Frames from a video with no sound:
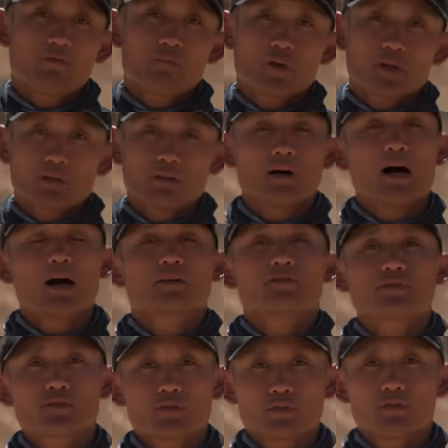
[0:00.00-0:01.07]
have put a lot of
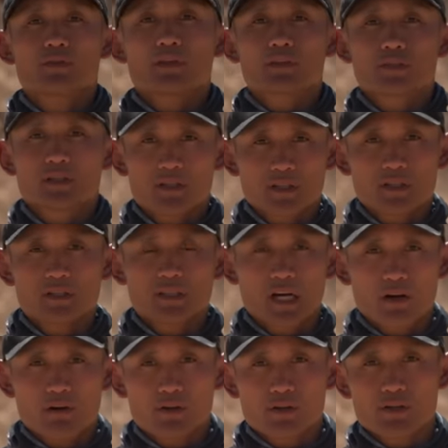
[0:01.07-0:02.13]
students, concealed
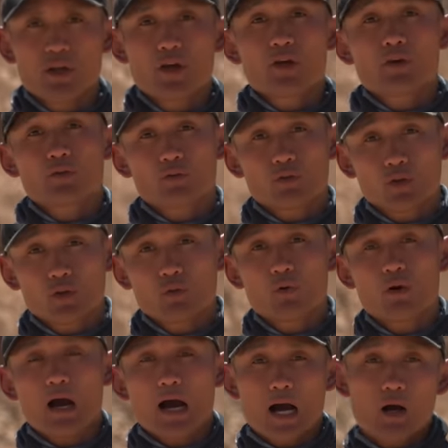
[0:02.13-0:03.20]
carriers,
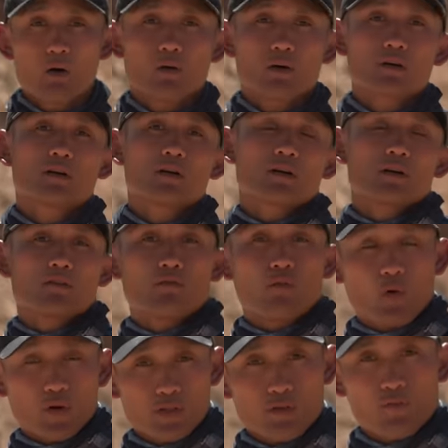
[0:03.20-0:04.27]
through our
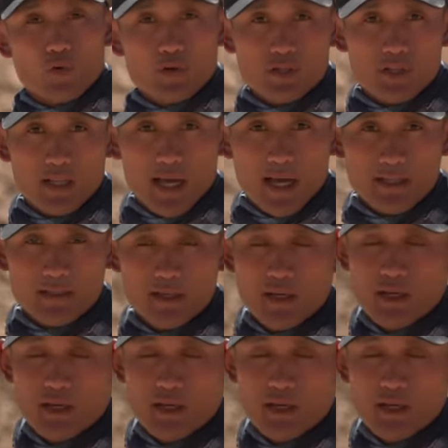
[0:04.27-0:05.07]
force on force class.